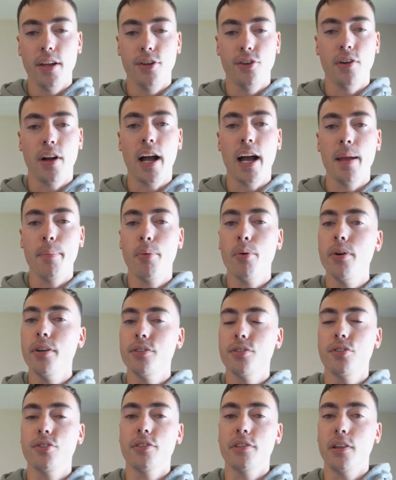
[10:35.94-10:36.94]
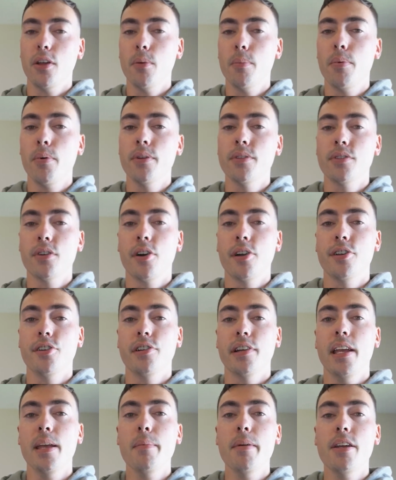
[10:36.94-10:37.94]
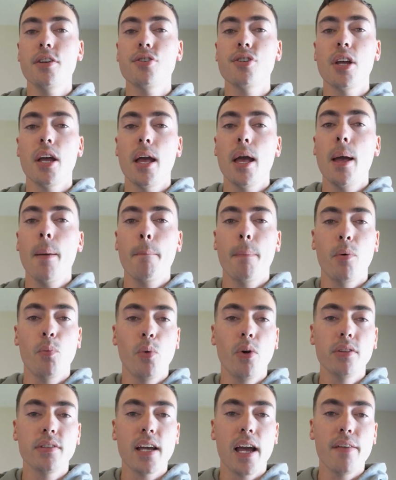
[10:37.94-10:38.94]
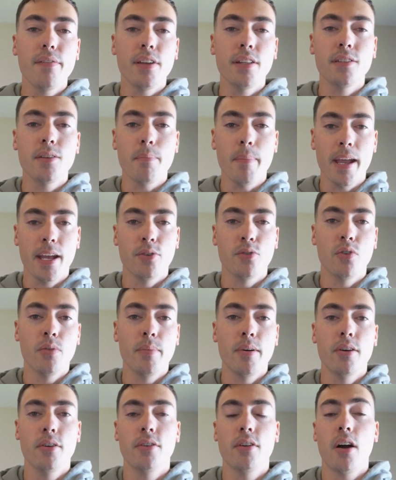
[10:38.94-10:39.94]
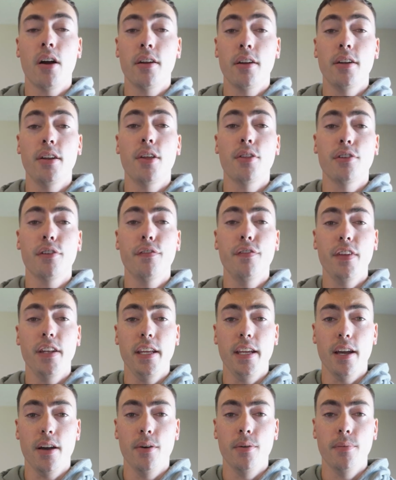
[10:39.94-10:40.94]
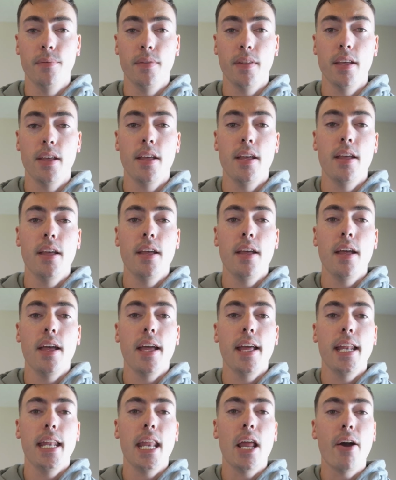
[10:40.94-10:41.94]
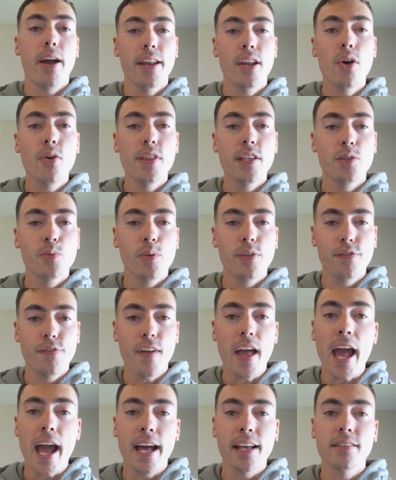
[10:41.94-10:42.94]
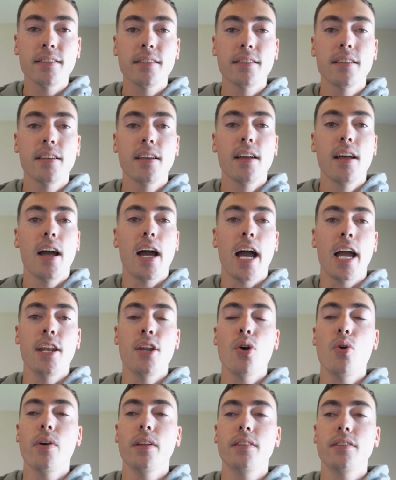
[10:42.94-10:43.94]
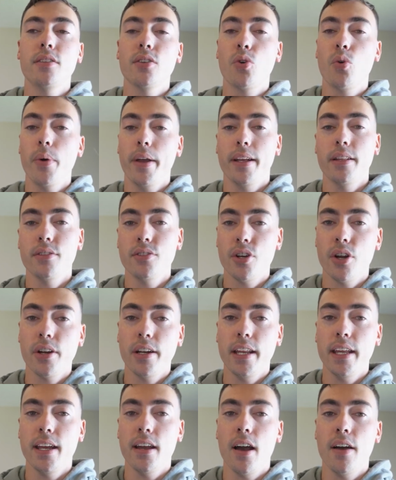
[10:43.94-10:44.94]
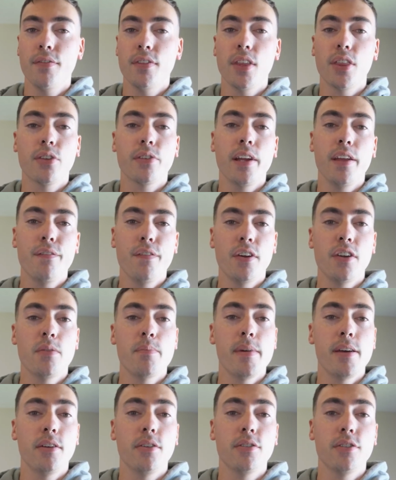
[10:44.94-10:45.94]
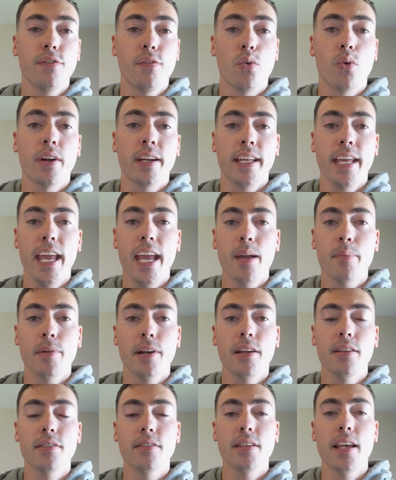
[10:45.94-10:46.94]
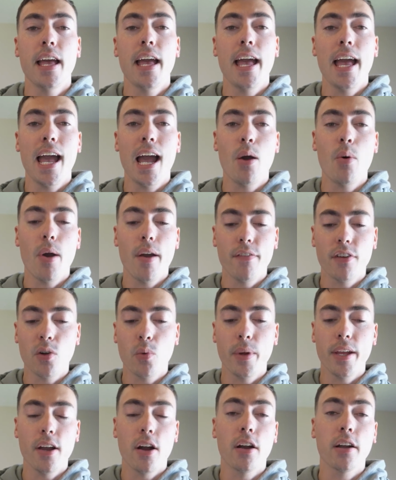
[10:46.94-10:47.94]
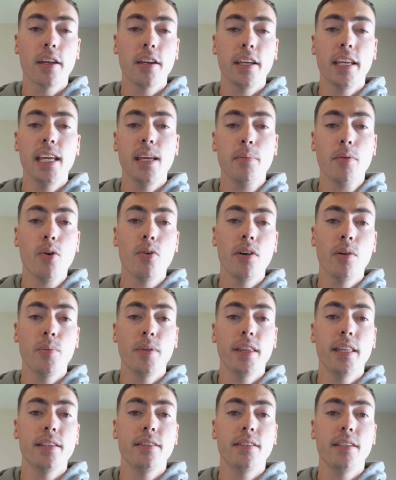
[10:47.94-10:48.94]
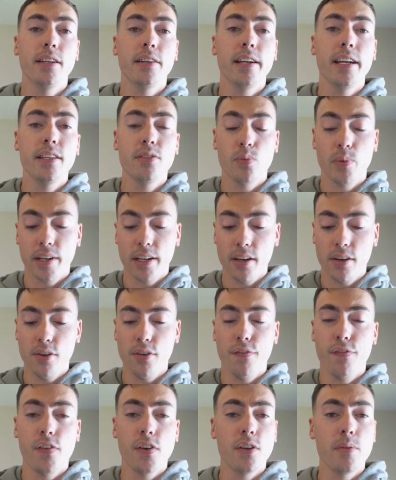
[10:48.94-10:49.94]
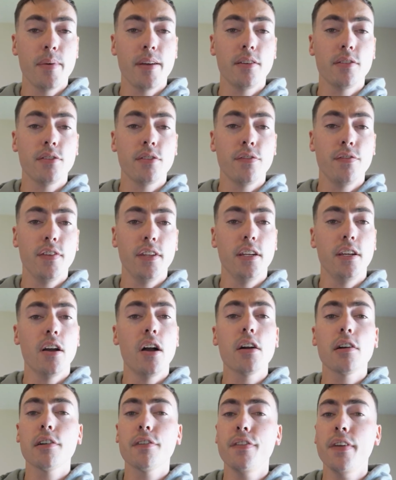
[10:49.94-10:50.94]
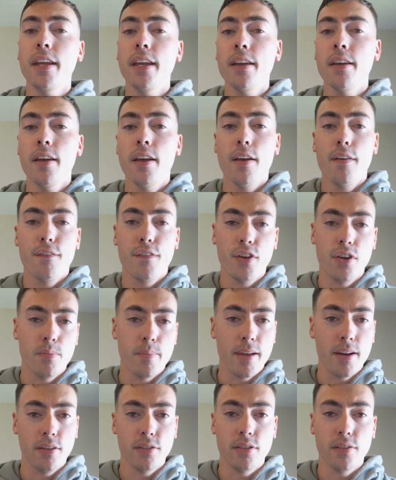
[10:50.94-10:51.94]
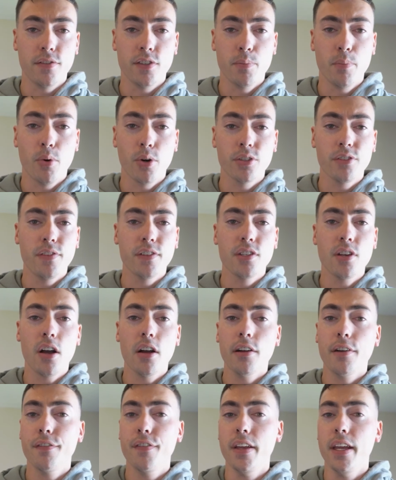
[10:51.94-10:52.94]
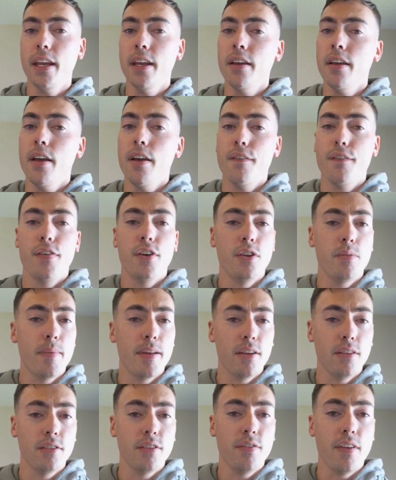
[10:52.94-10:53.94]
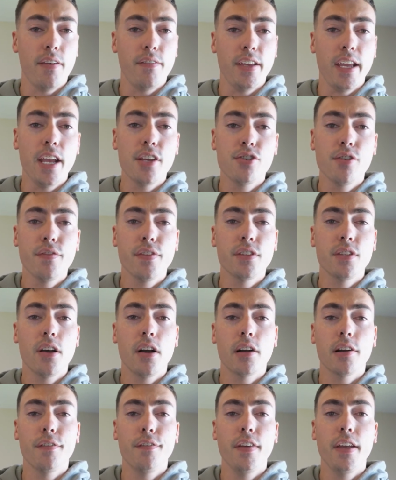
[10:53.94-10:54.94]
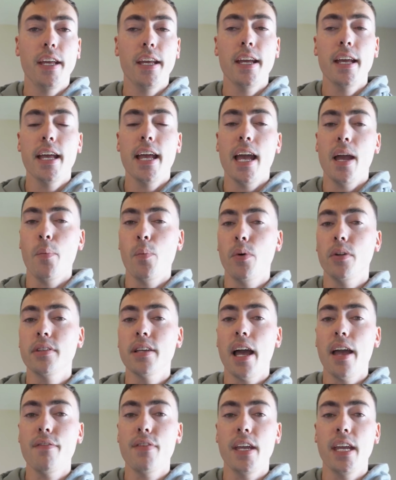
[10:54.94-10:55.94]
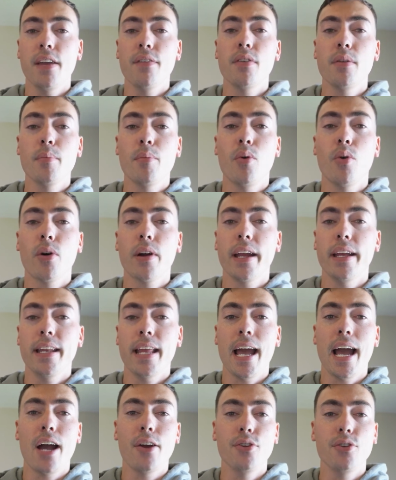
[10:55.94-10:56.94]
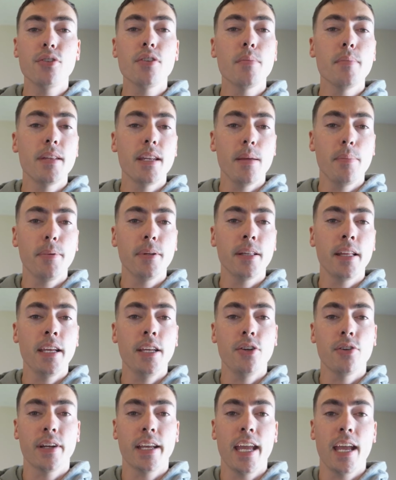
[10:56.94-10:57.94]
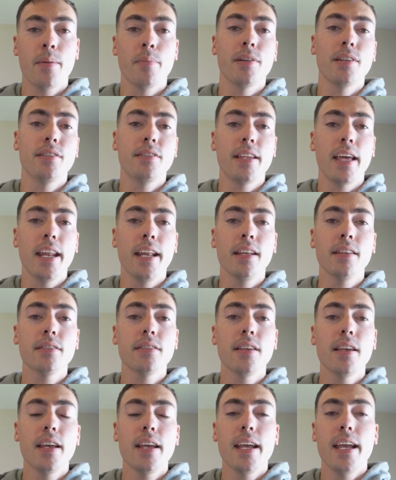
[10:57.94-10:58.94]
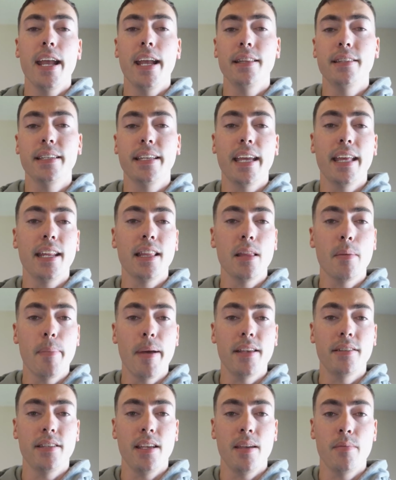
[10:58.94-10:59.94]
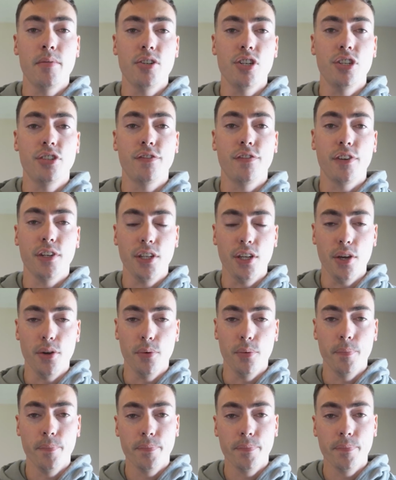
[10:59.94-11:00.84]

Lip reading: high points and your low points are in your image, but we'll dive into manual mode on another video. Now I know this was fast. I know it's the quick and dirty of the 3 fundamentals for cameras. However, we are gonna keep going with this series. We're gonna do fundamentals of videography, fundamentals of sports photography, fundamentals of aviation photography, and we'll dive even more into how you can manipulate your camera settings into getting the best images for you.